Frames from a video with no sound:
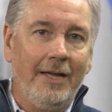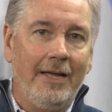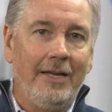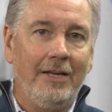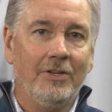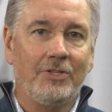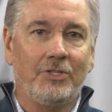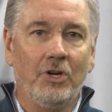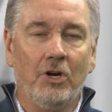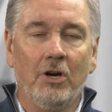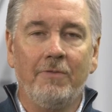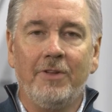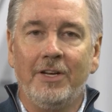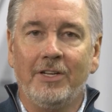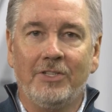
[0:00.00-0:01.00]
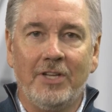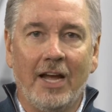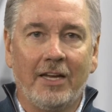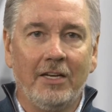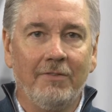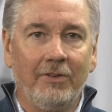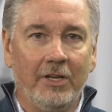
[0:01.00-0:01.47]
He has served in
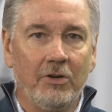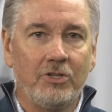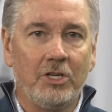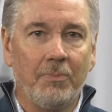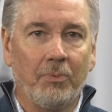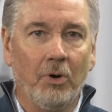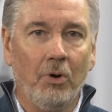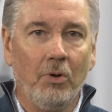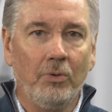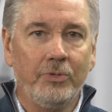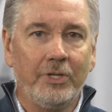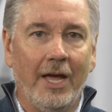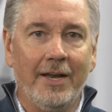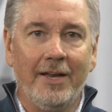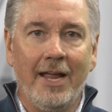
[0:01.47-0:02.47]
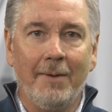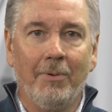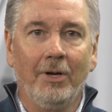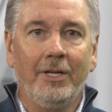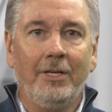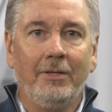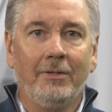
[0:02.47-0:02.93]
executive leadership roles at
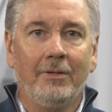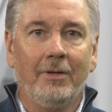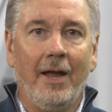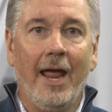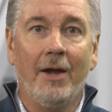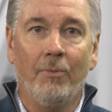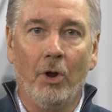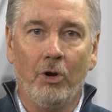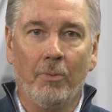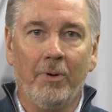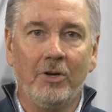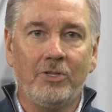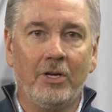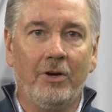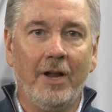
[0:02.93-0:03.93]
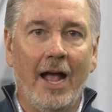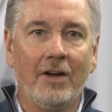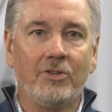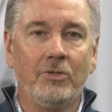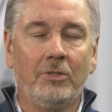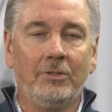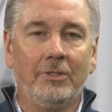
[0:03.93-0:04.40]
Neighborly and Rotobrush
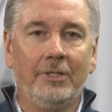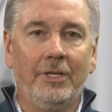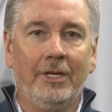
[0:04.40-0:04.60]
International